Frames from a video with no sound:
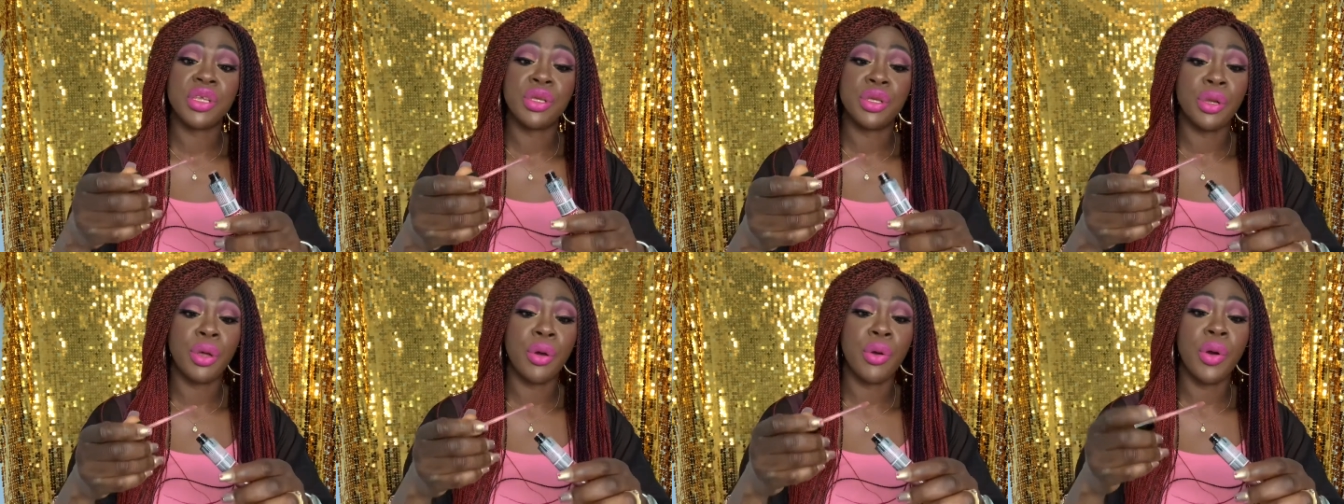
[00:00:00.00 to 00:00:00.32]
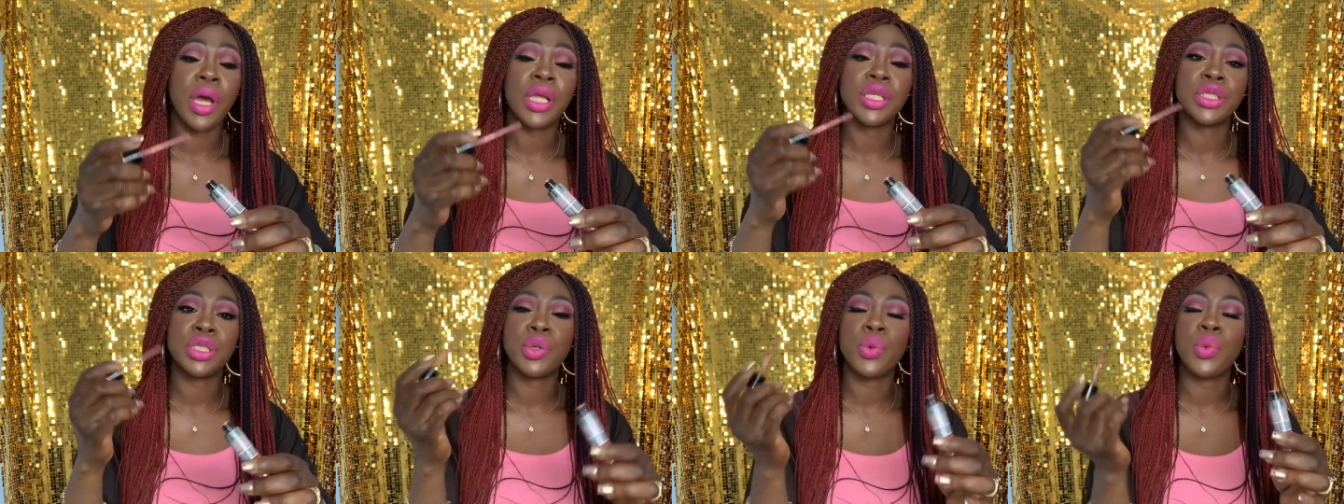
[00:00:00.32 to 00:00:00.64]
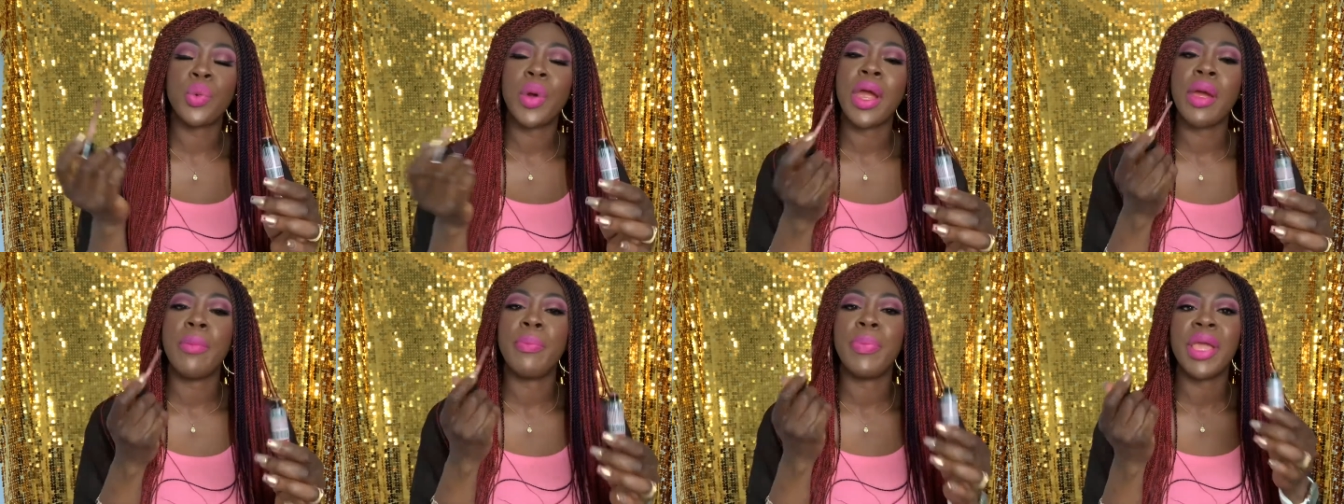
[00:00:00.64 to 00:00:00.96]
You know, I do
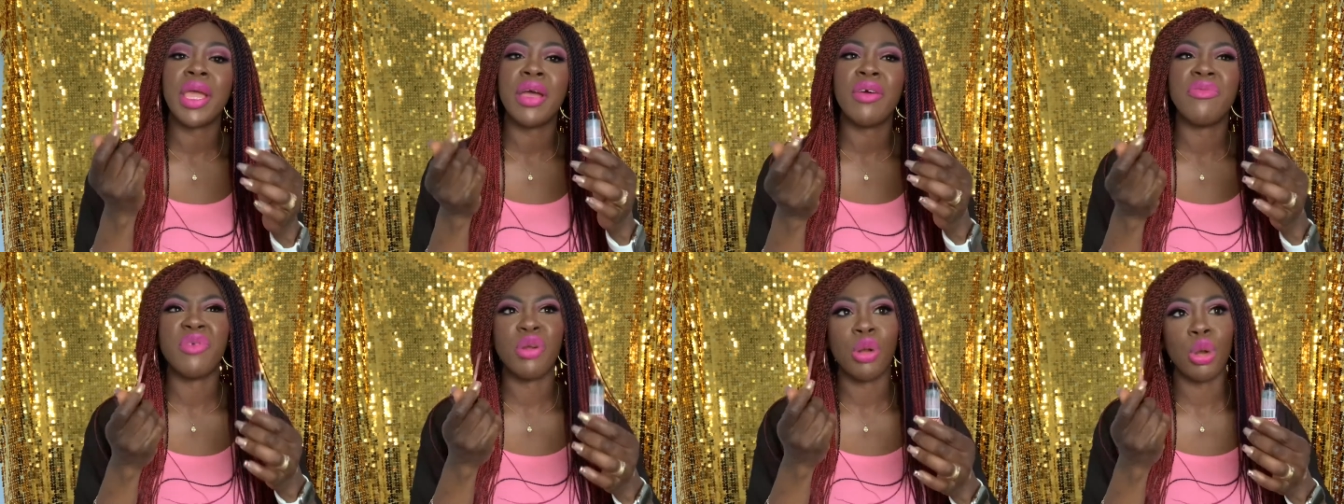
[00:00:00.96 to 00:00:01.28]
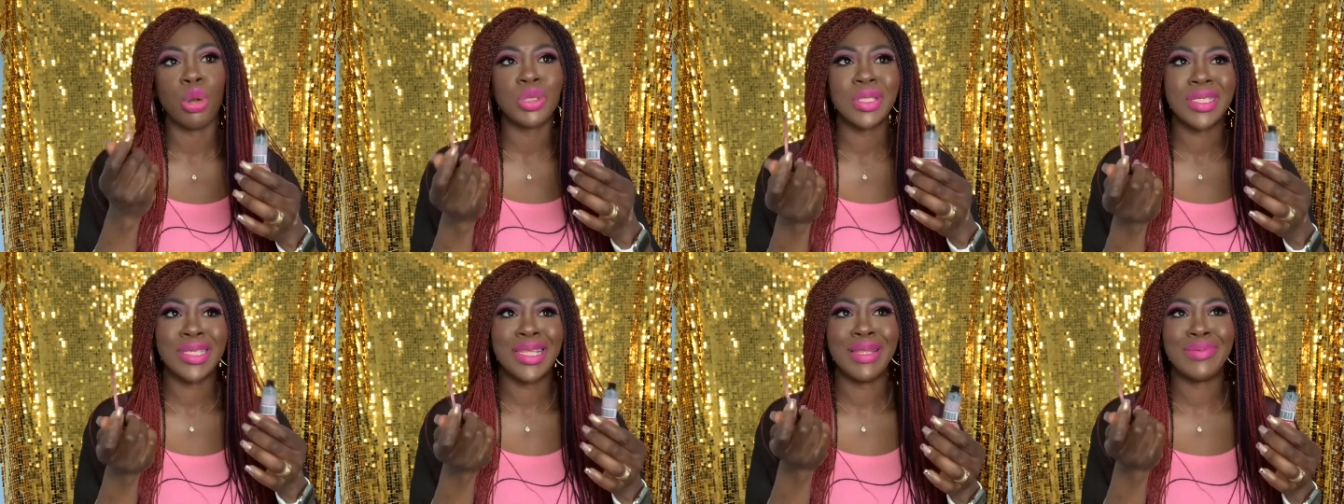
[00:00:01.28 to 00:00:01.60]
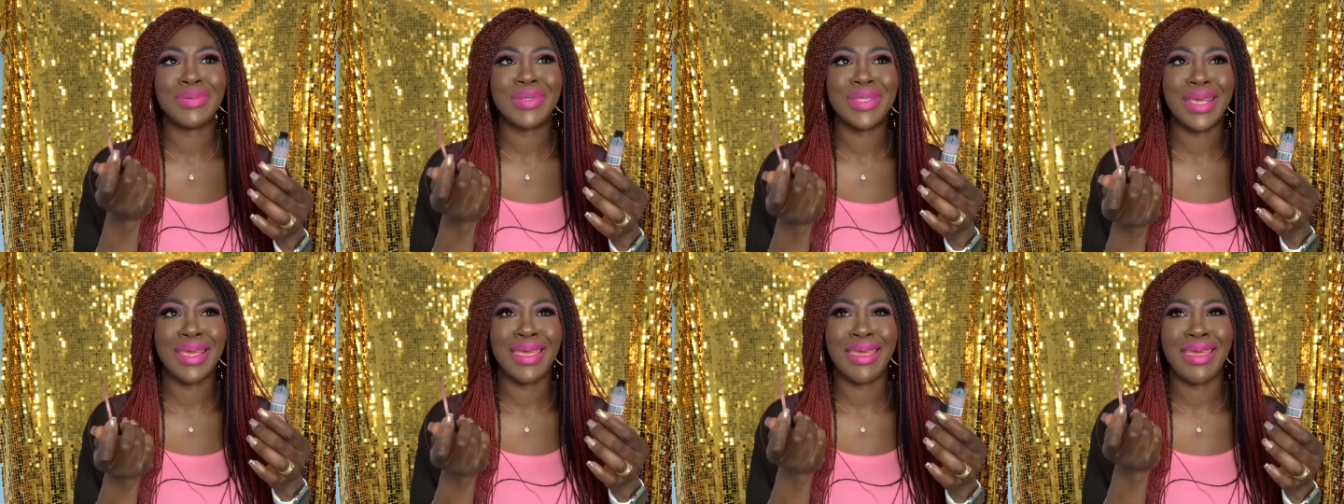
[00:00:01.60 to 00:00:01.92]
wear a bit of glossy
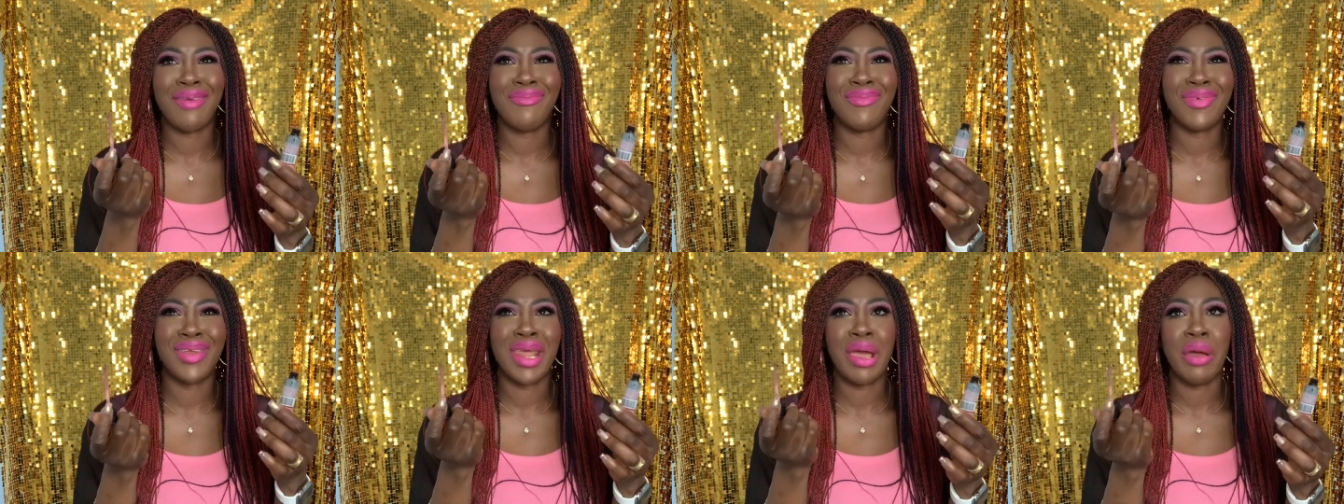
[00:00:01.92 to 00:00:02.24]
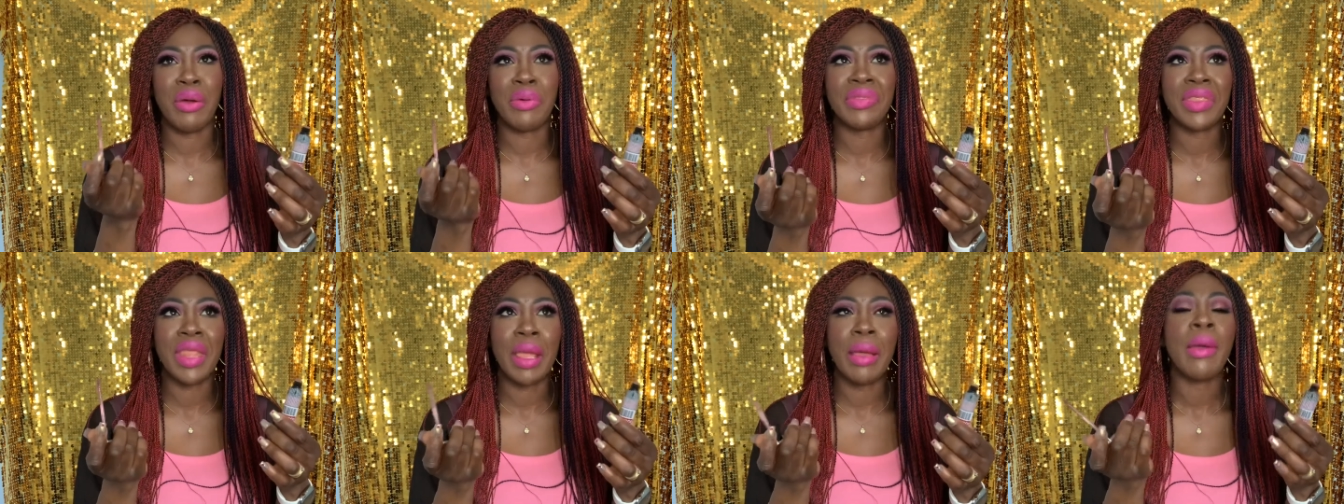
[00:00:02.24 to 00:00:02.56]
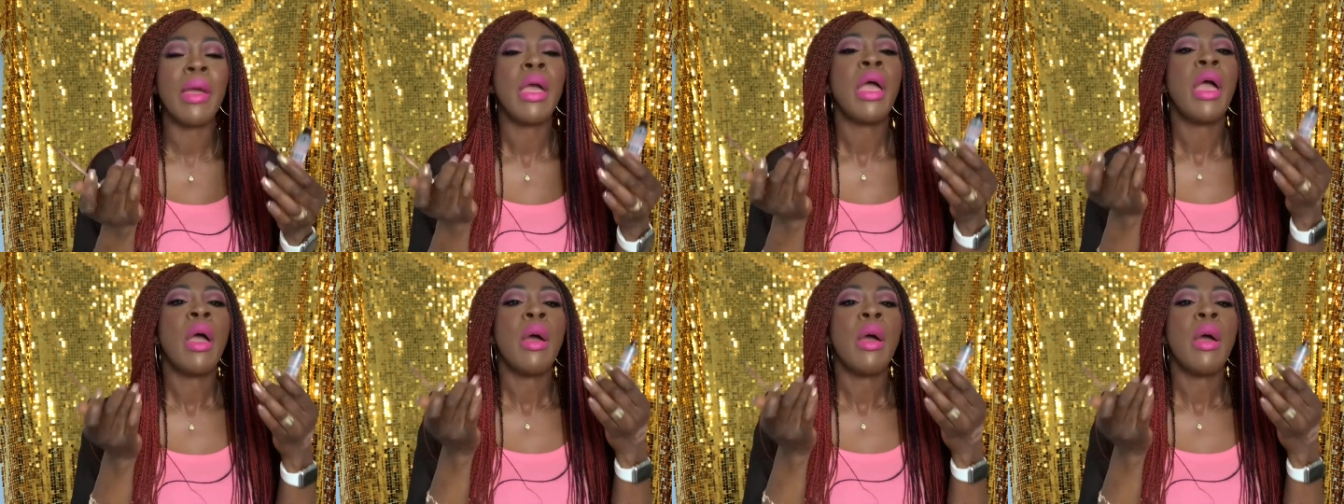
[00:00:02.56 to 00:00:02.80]
lipstick every now and then,